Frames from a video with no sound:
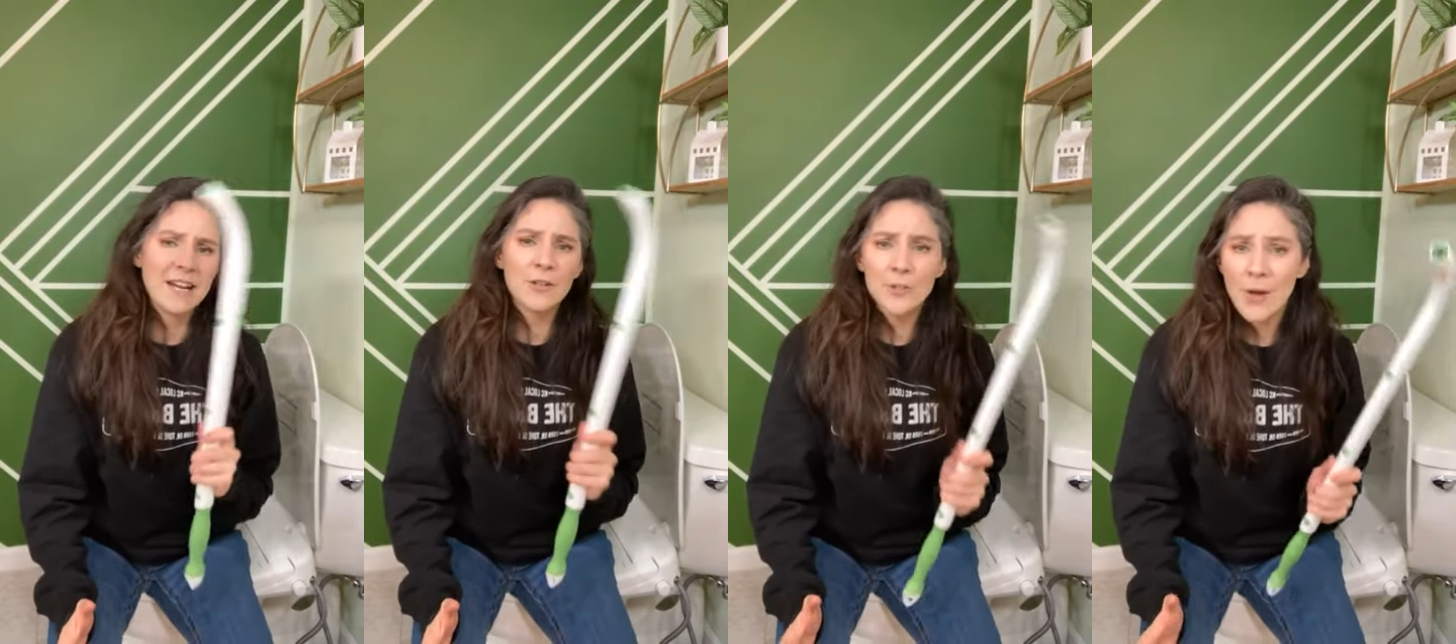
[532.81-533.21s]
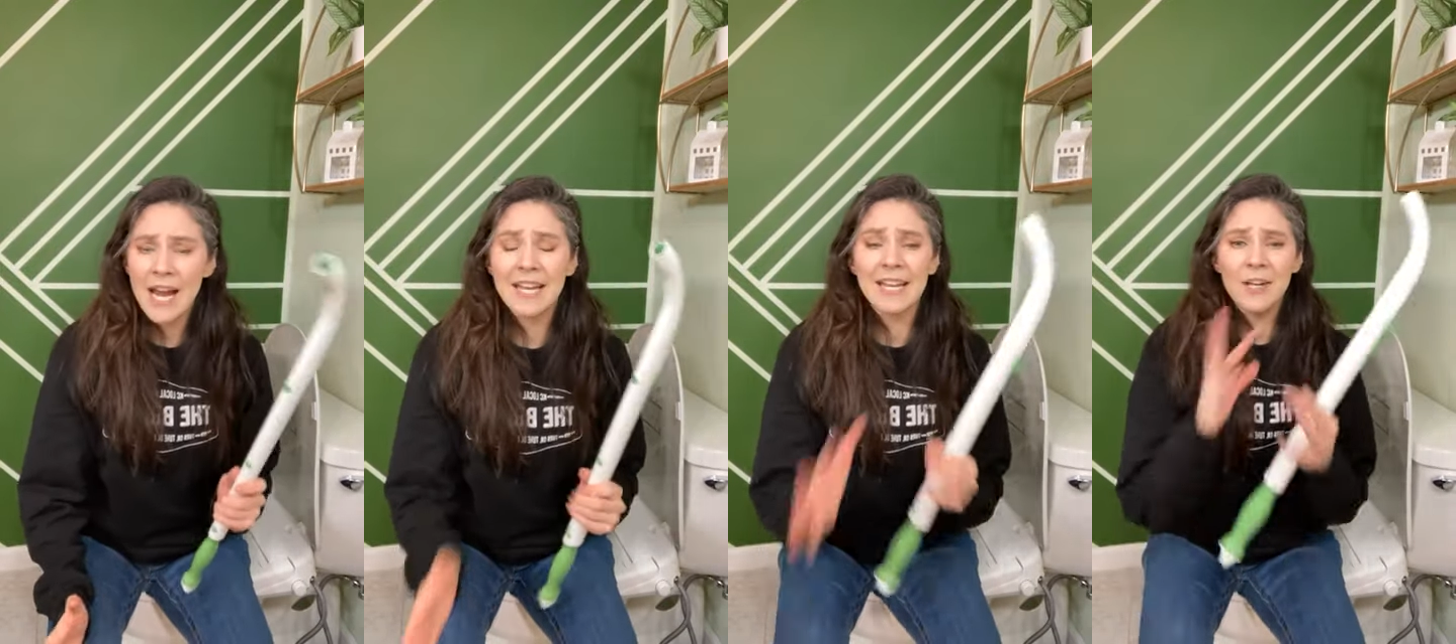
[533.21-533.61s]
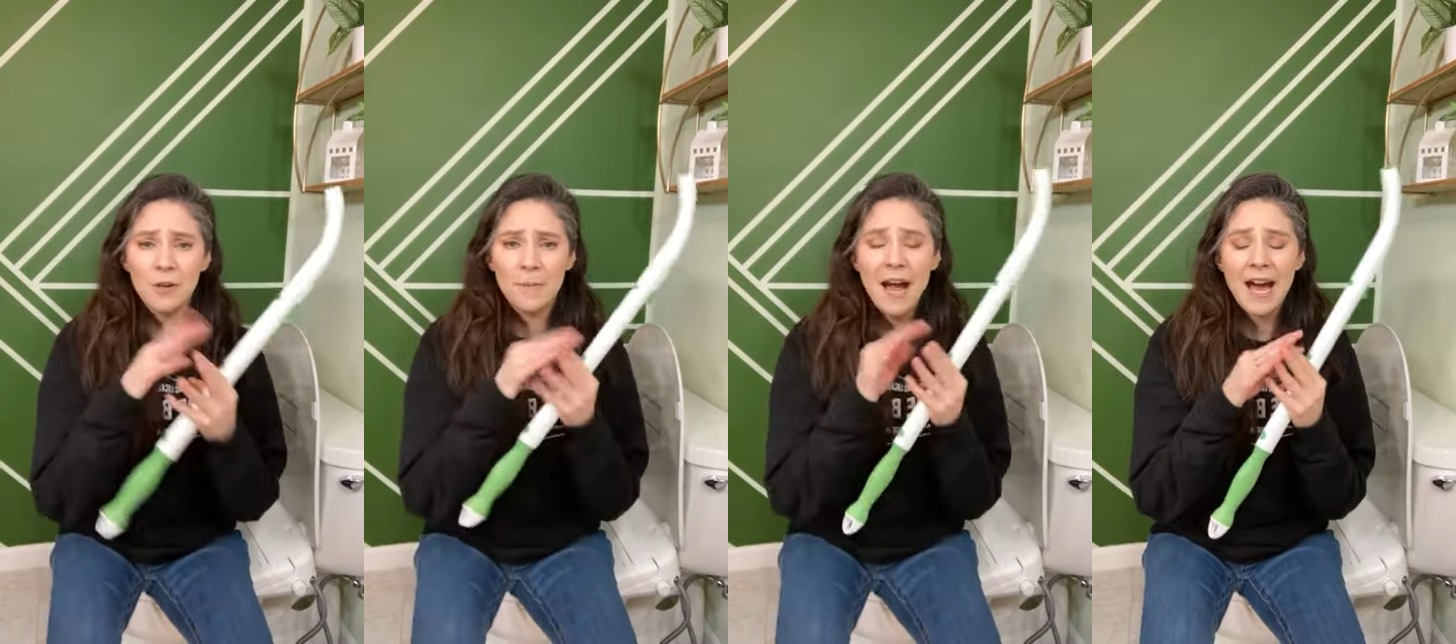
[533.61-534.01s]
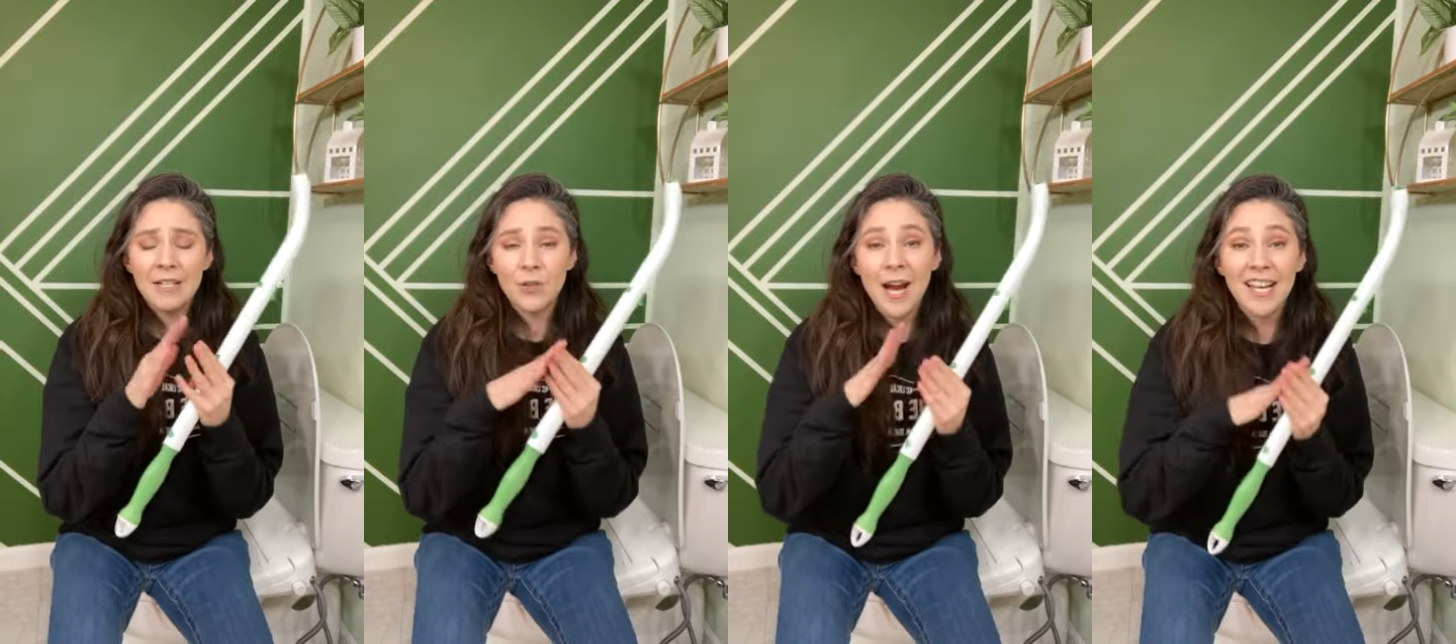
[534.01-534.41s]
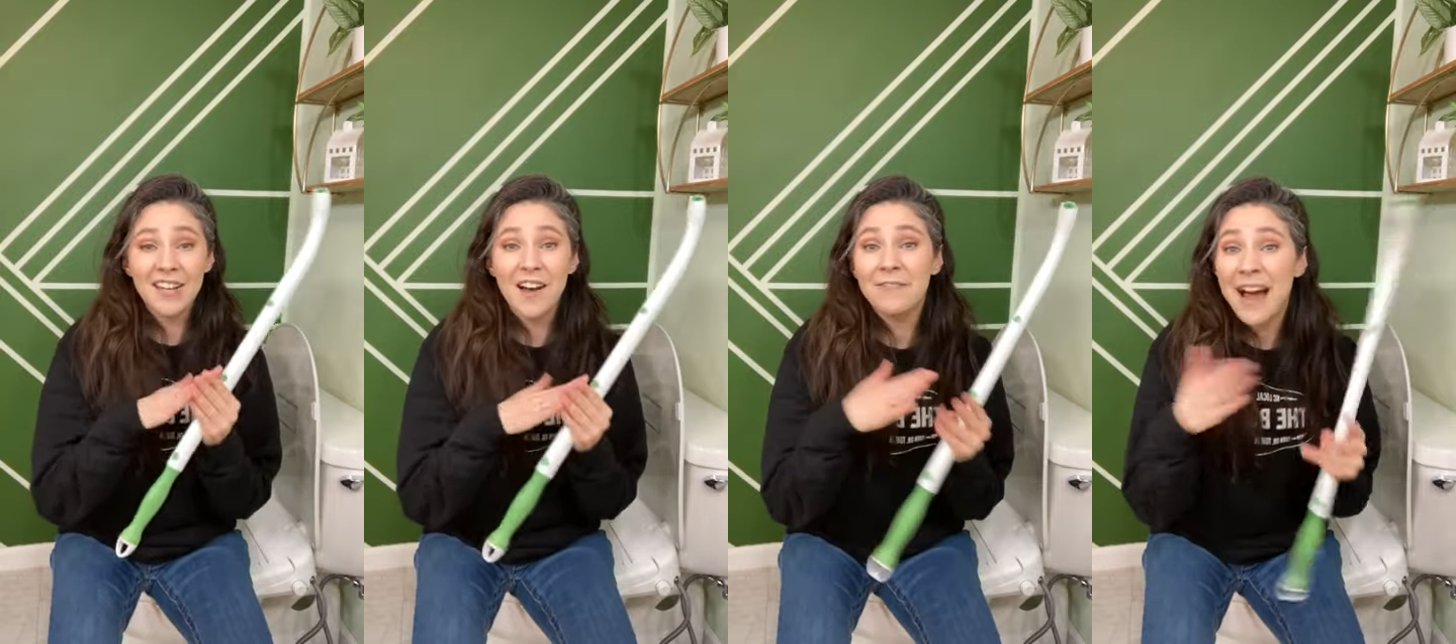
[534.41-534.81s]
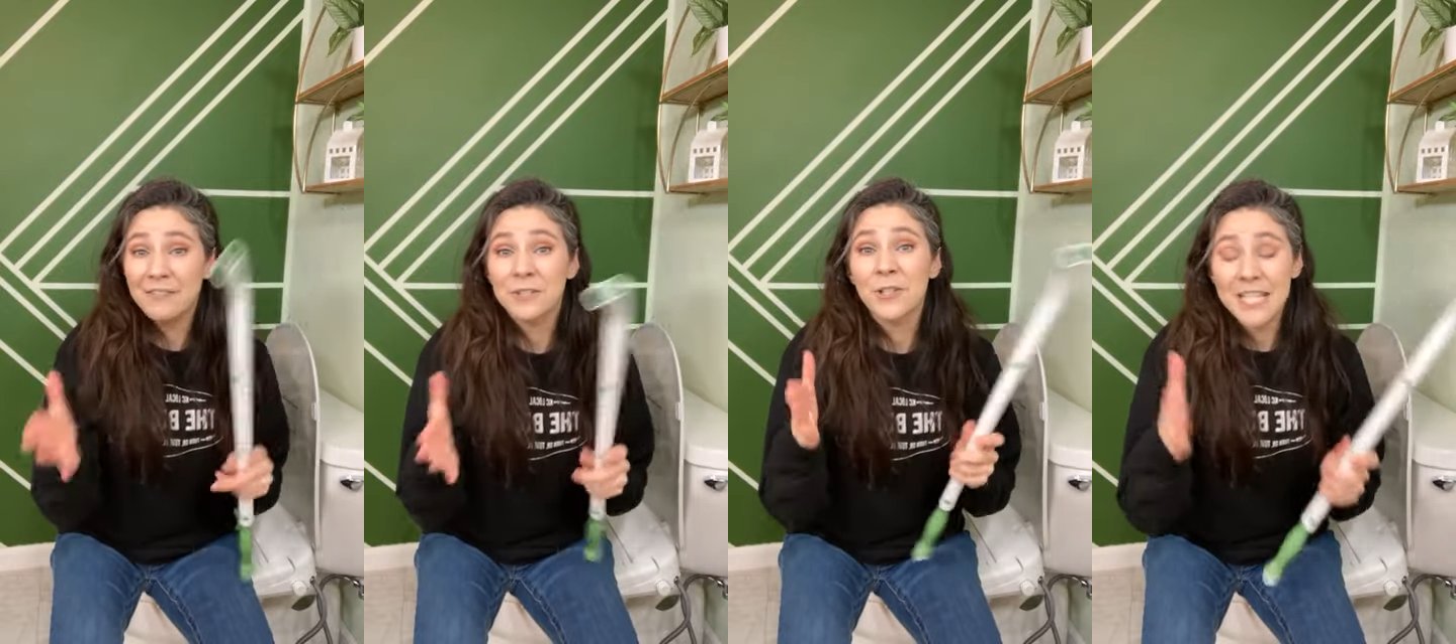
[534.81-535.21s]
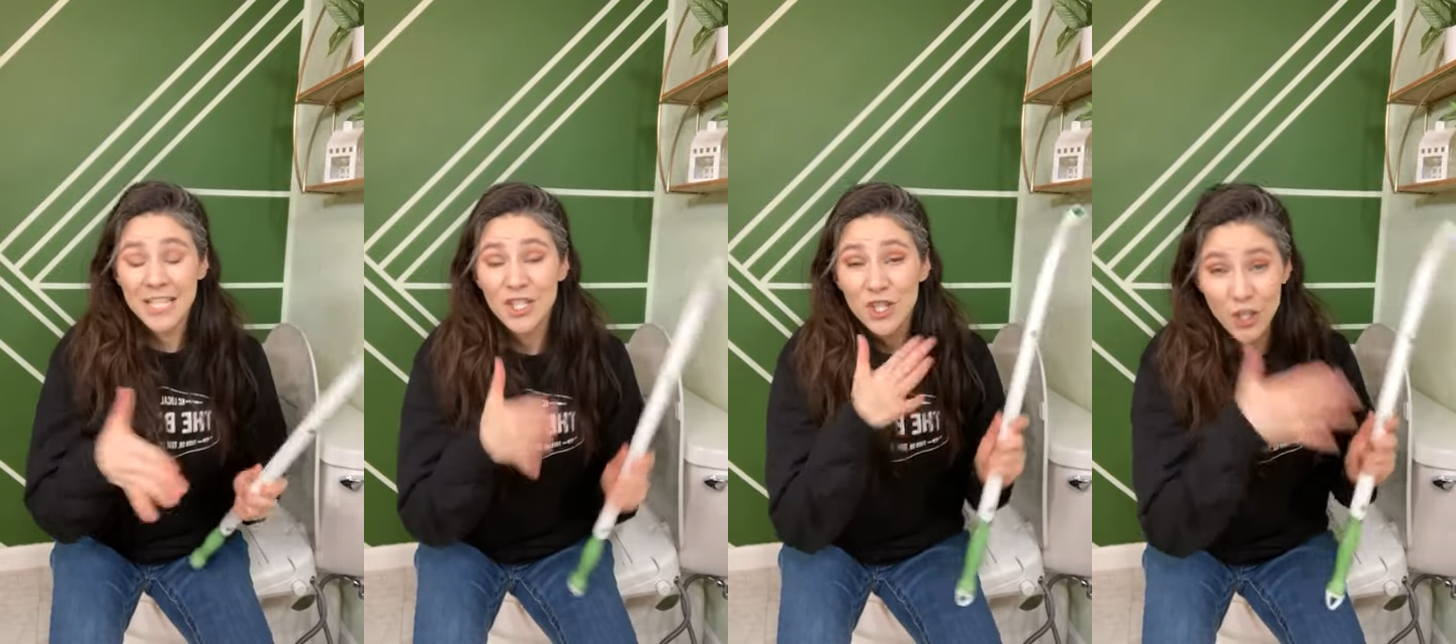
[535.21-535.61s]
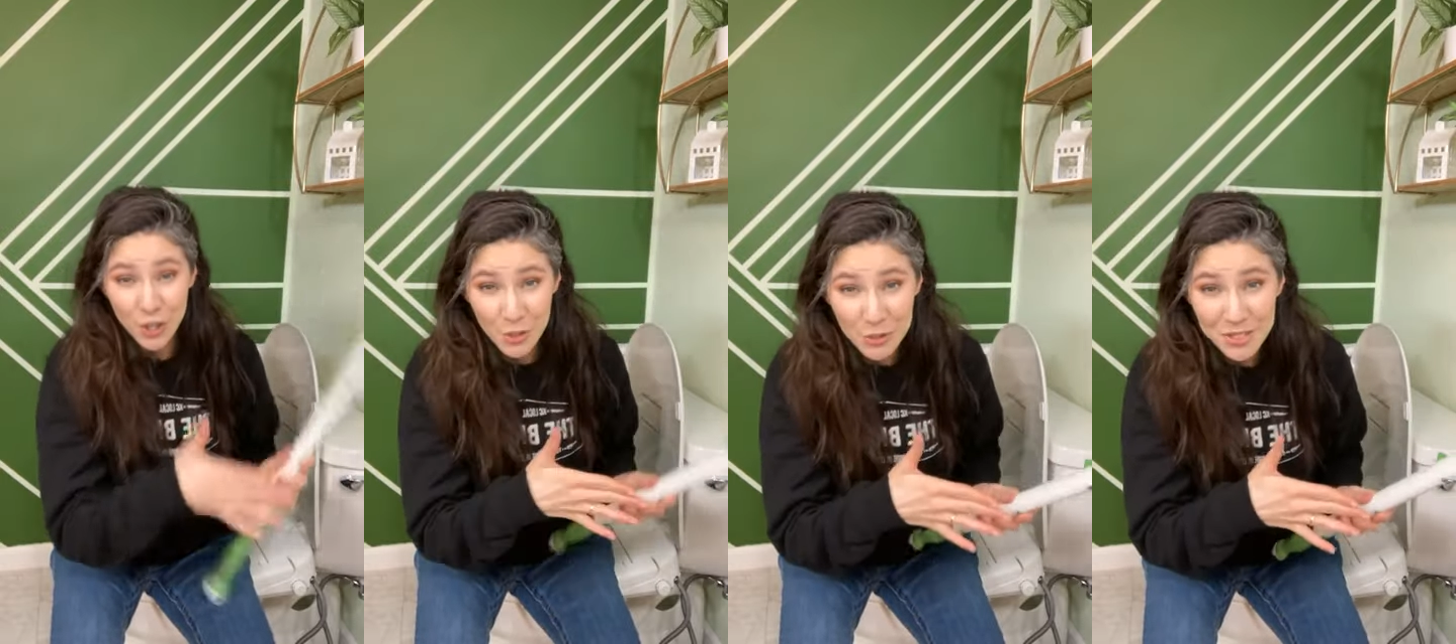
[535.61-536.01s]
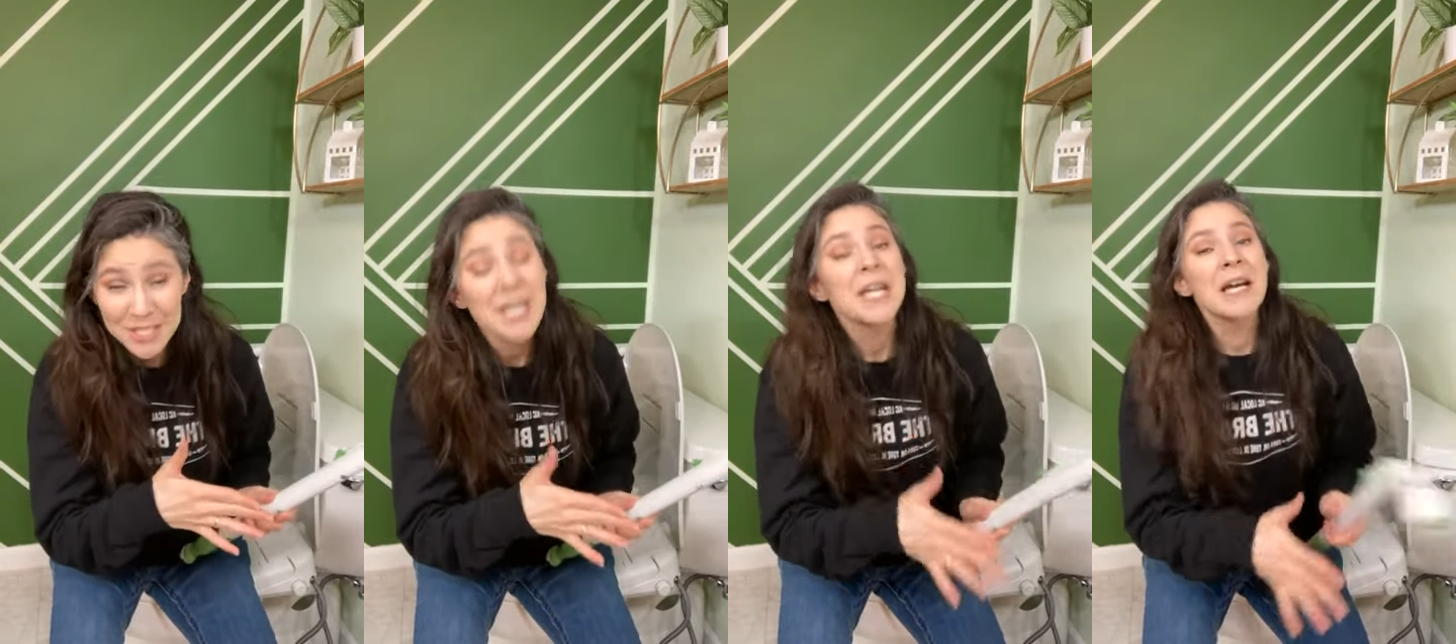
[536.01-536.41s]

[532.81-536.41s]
air drying it or pat drying it off after each use.